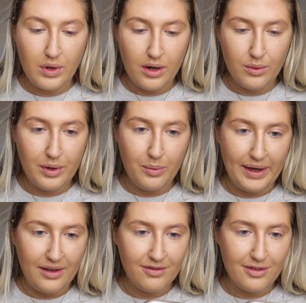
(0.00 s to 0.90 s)
while we're
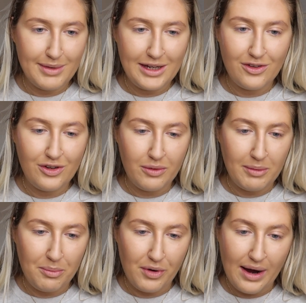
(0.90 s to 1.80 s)
waiting for me to do
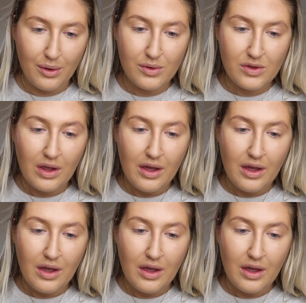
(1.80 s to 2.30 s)
my brows.